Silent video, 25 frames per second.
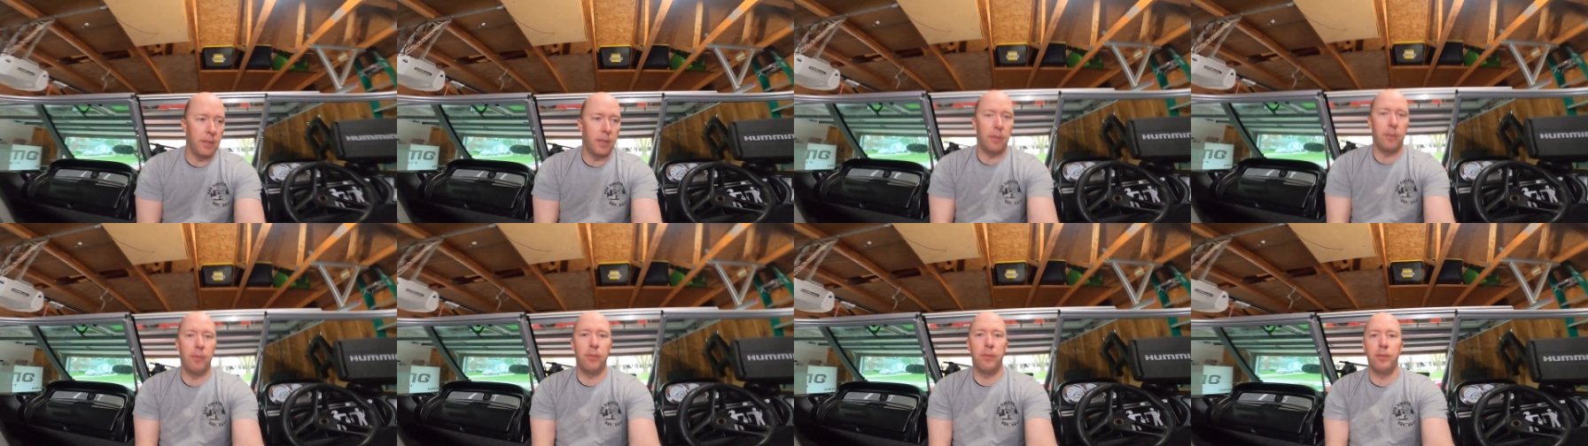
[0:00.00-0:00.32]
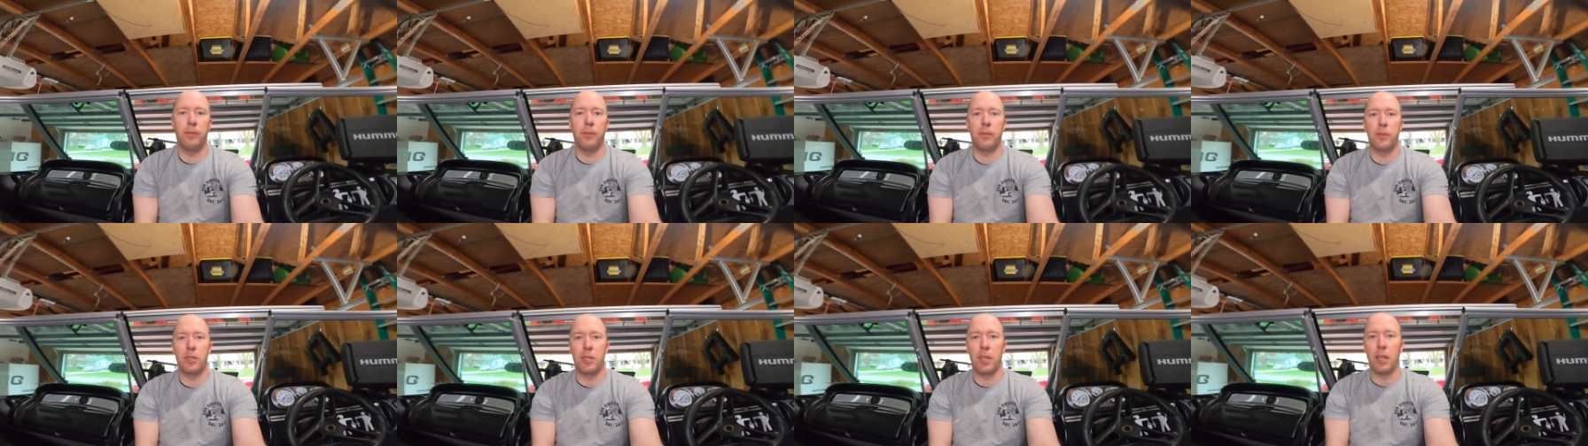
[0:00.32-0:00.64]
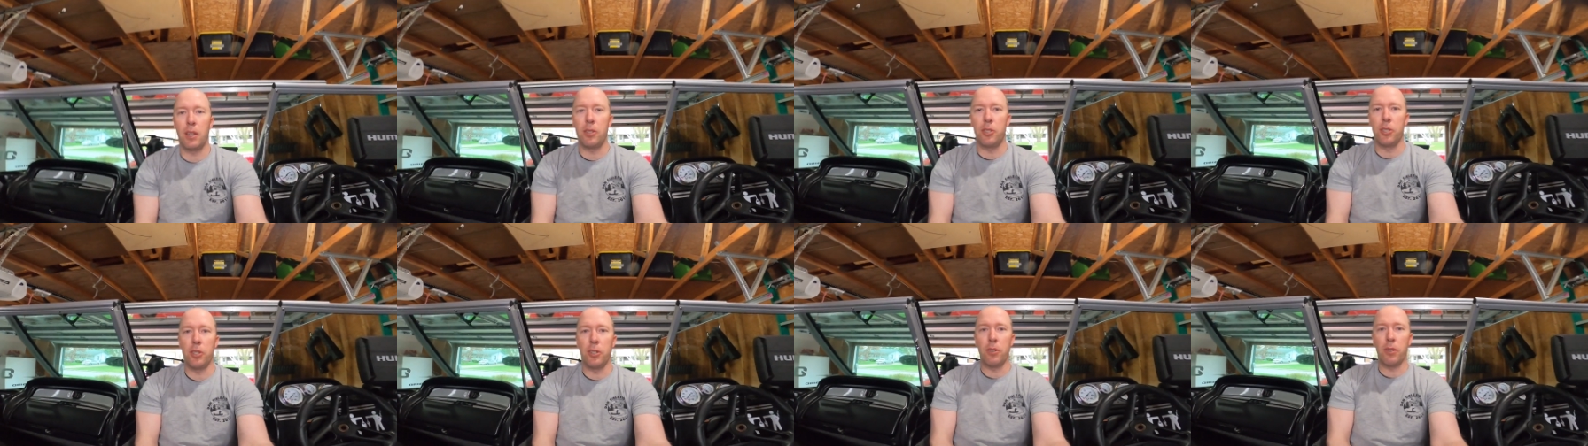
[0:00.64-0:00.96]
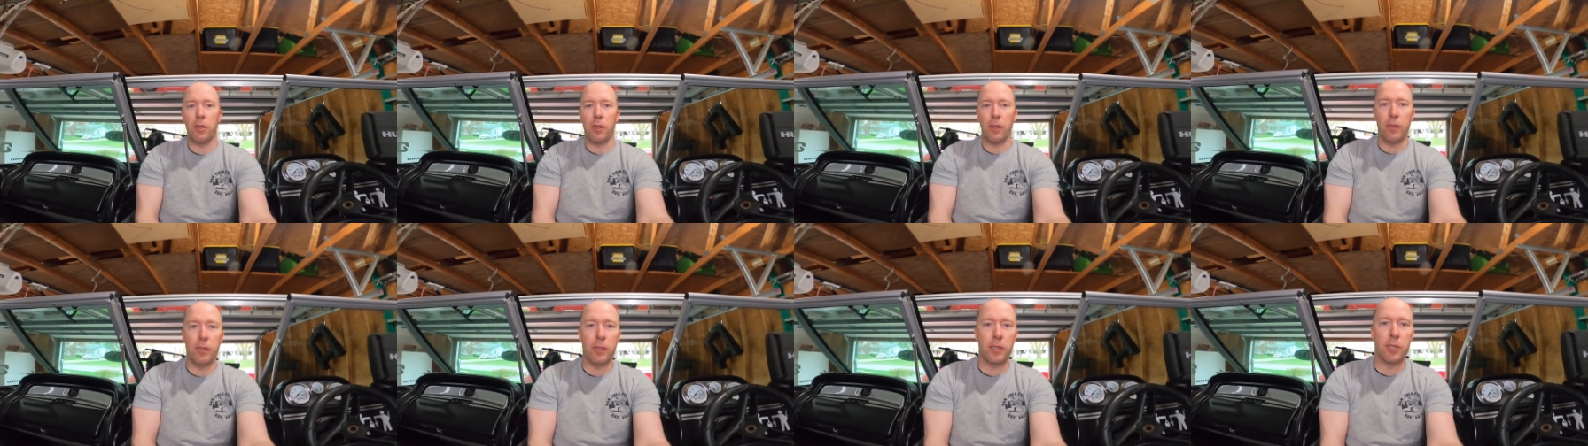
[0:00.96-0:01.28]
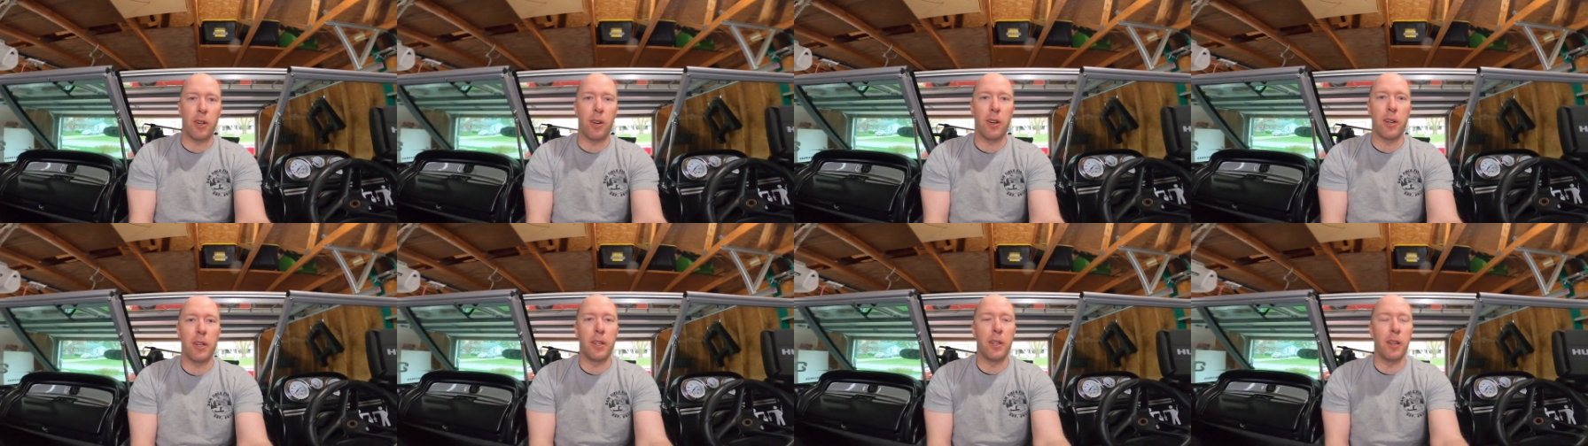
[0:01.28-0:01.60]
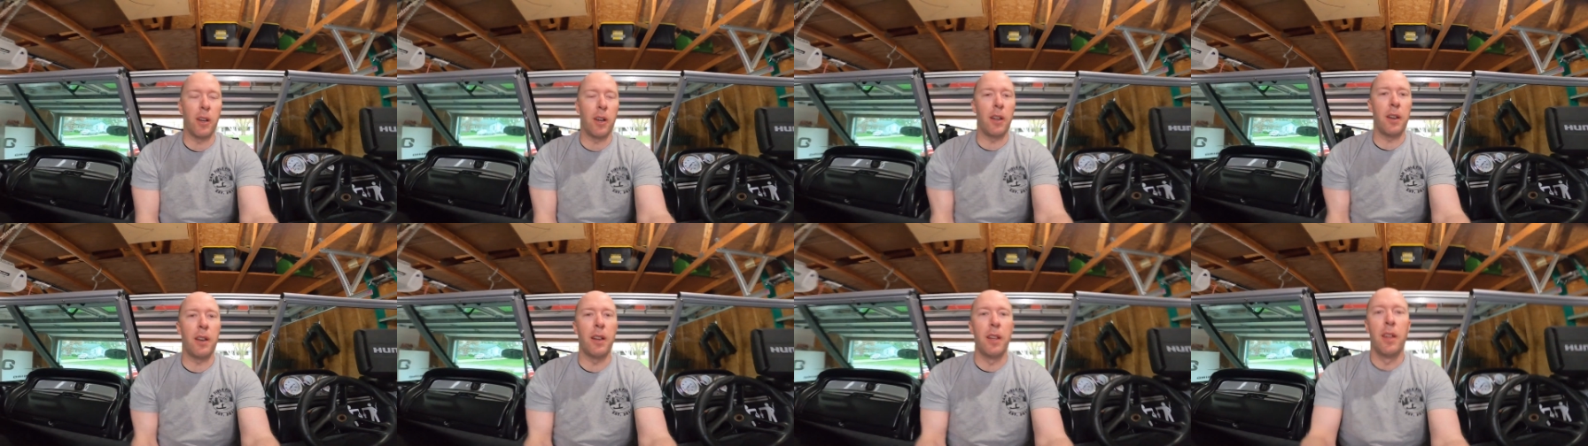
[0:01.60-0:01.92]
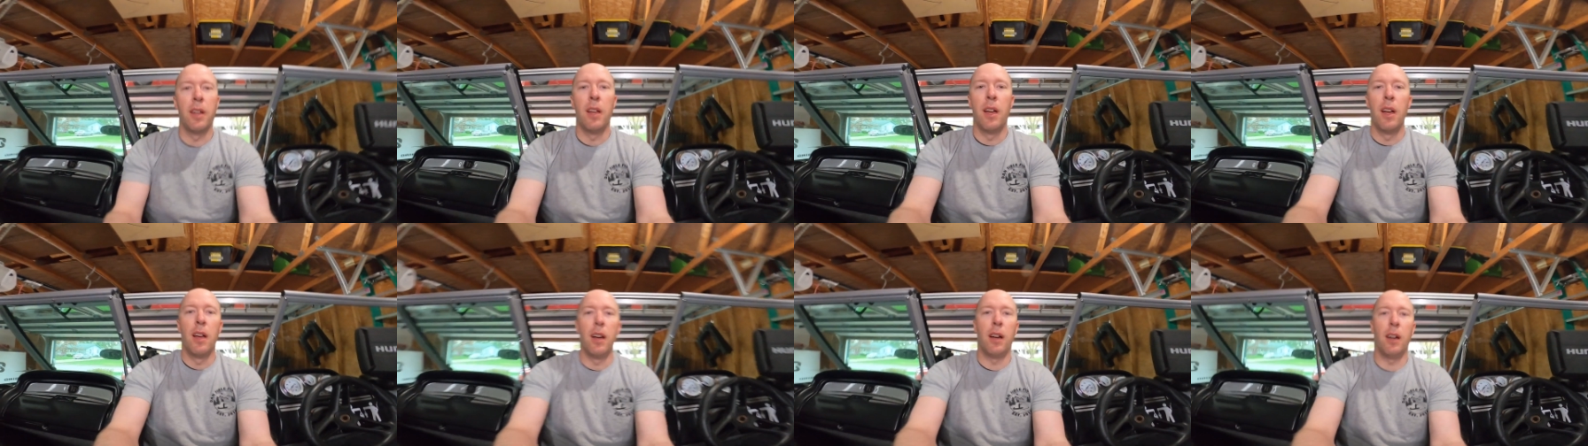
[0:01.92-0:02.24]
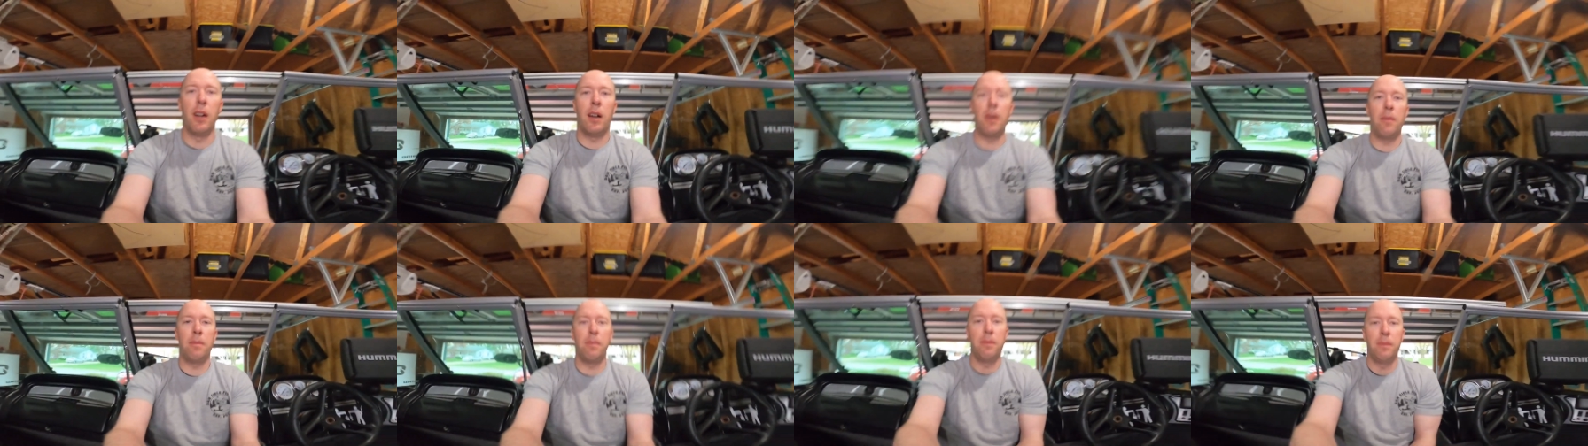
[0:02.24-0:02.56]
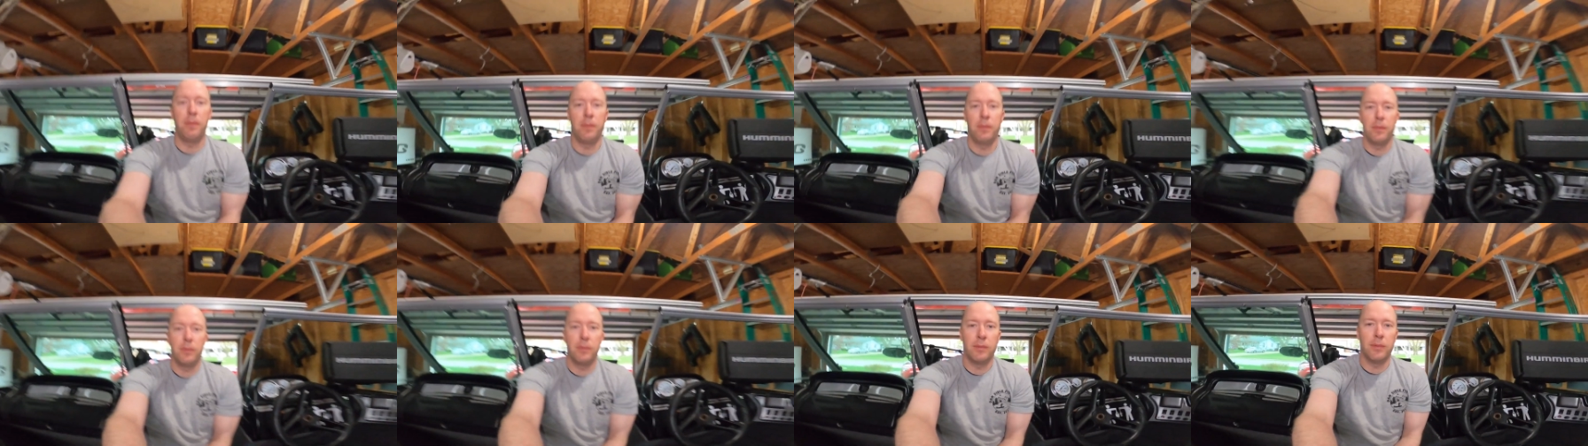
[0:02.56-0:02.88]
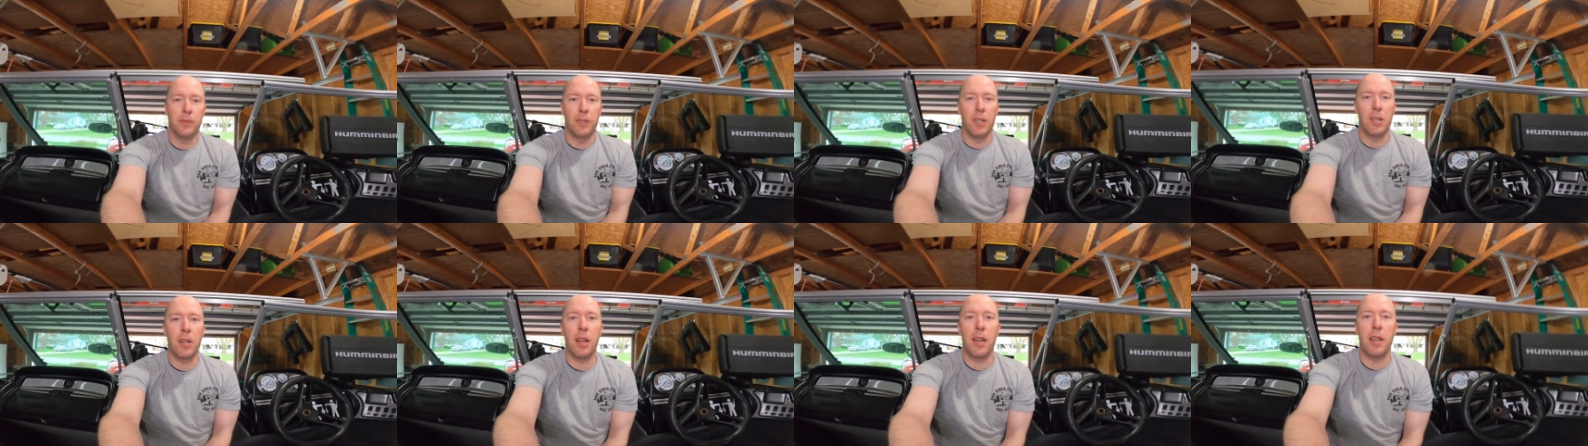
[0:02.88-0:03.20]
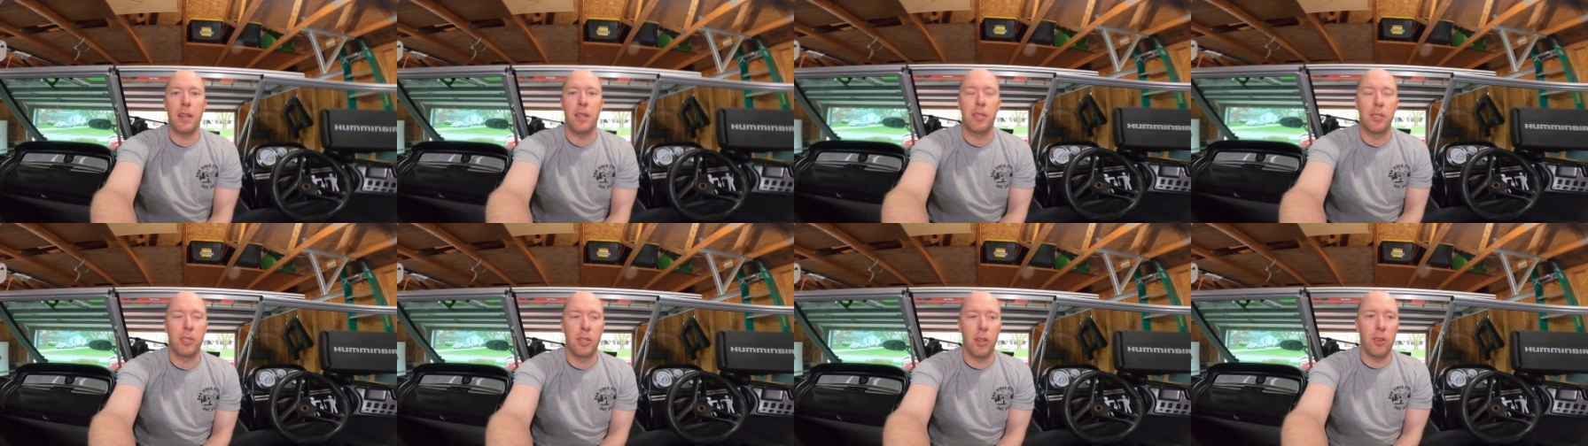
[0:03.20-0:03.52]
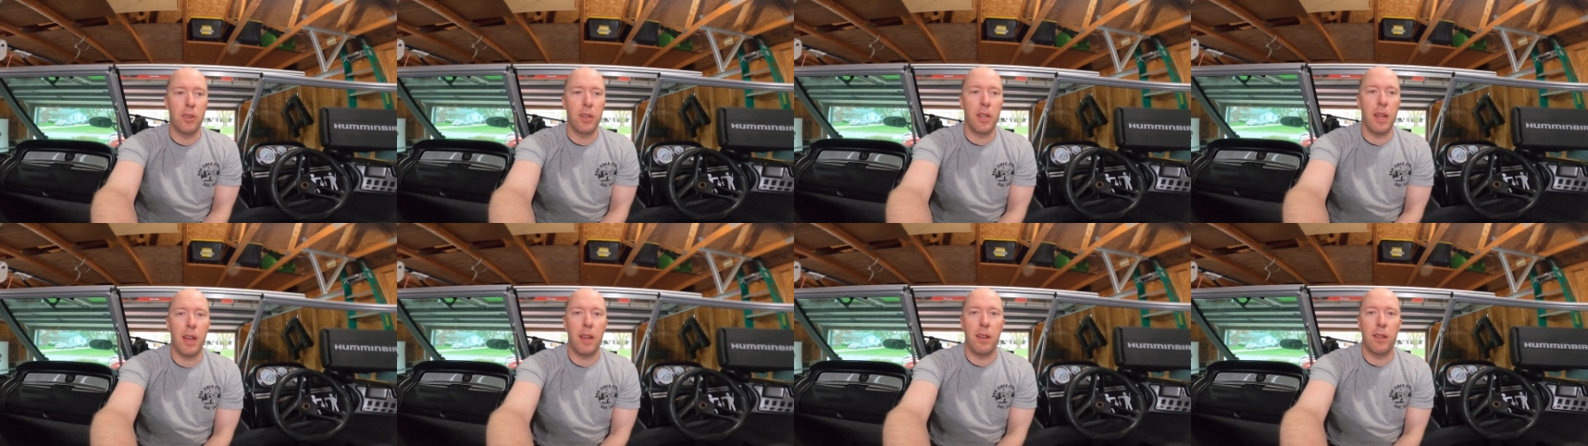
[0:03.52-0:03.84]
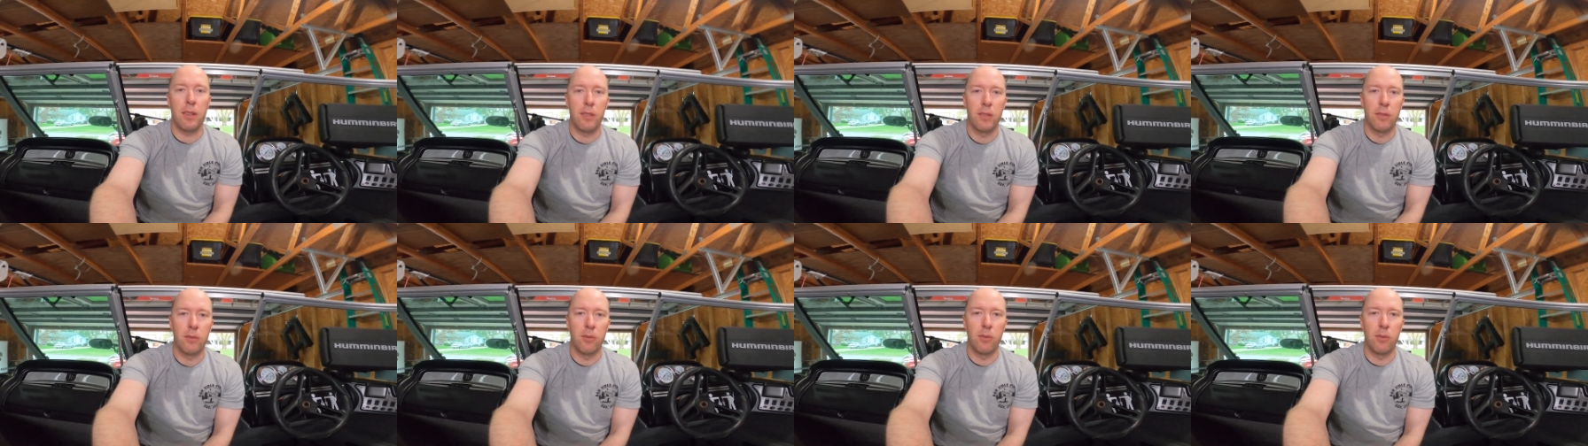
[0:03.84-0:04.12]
Yep. Sick joke. It's already gone. Okay, so yeah,